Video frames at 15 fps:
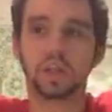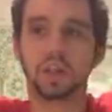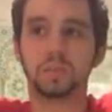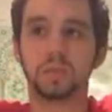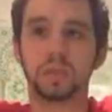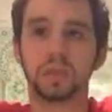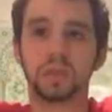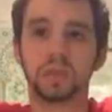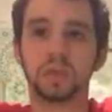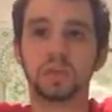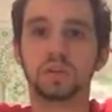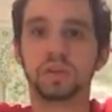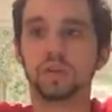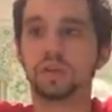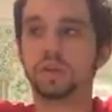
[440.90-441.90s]
I mean, the
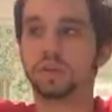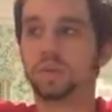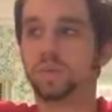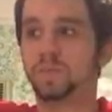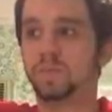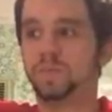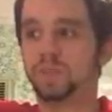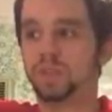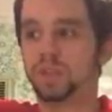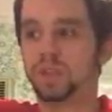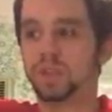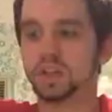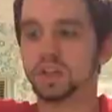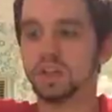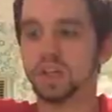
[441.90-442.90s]
Kodian,
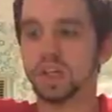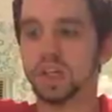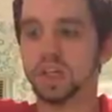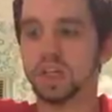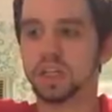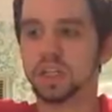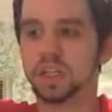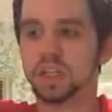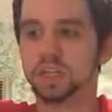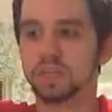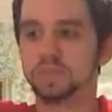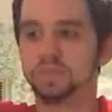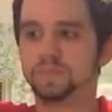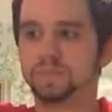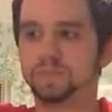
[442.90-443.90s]
you know,
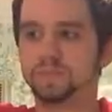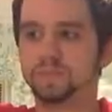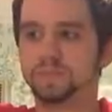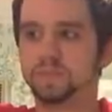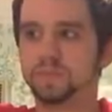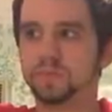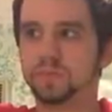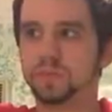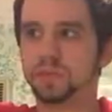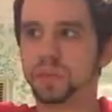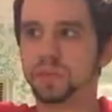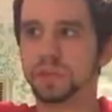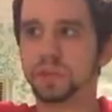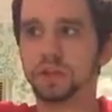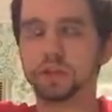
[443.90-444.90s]

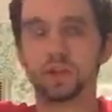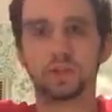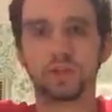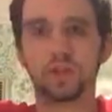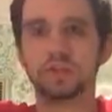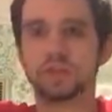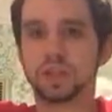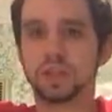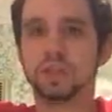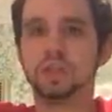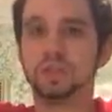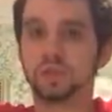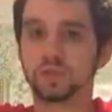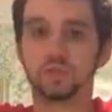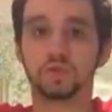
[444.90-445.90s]
their surround
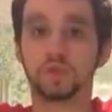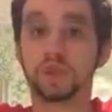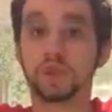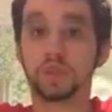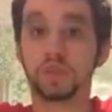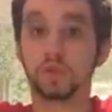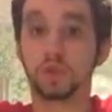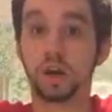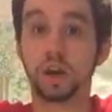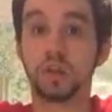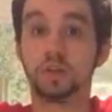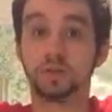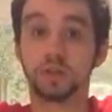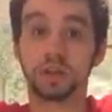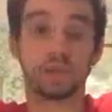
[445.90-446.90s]
sound is really
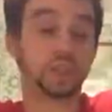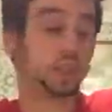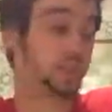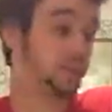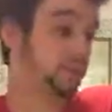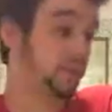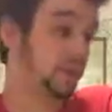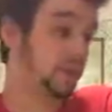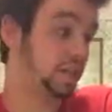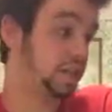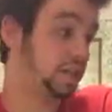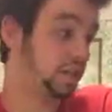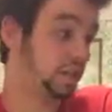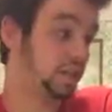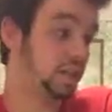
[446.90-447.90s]
great for a cheap
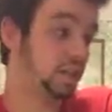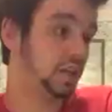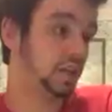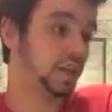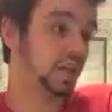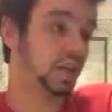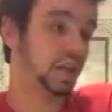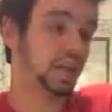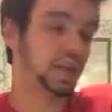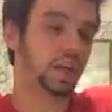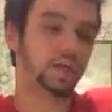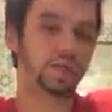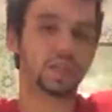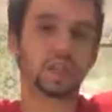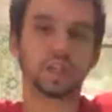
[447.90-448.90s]
headset, and
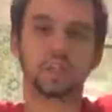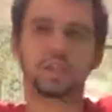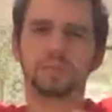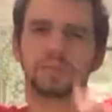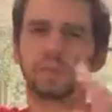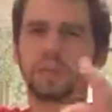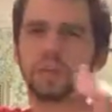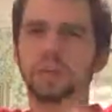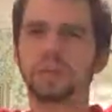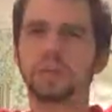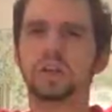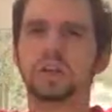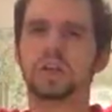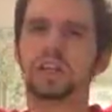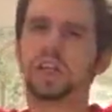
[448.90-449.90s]
I feel like they're
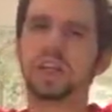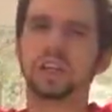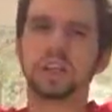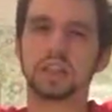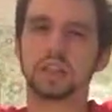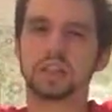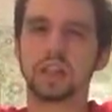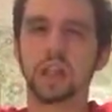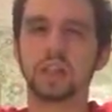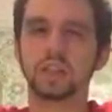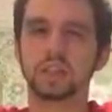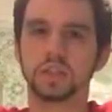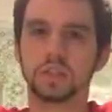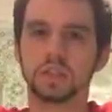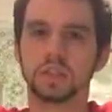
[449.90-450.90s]
bulkier, and I like the
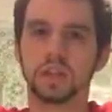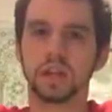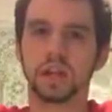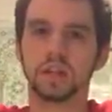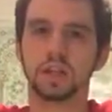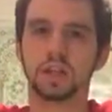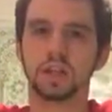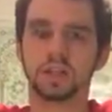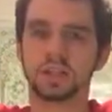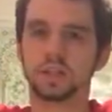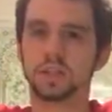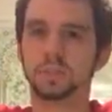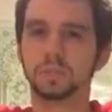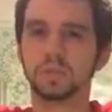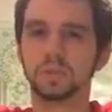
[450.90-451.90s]
style and design, like the
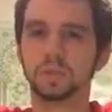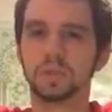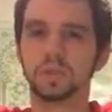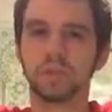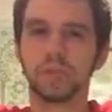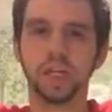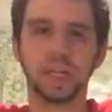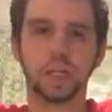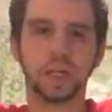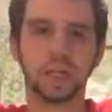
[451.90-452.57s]
symbol and all that.